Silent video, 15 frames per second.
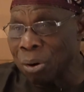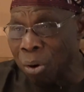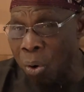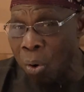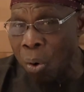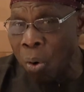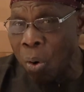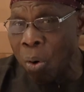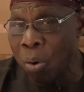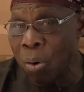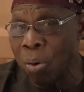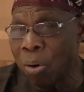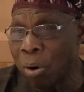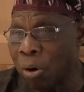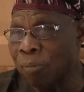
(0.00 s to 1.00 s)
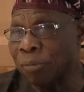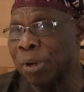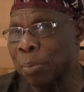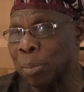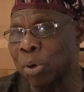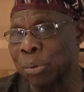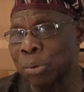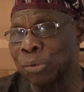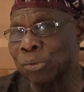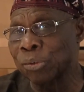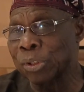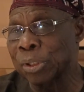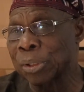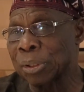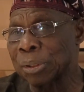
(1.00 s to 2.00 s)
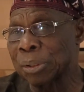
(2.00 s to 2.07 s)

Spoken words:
core of democracy,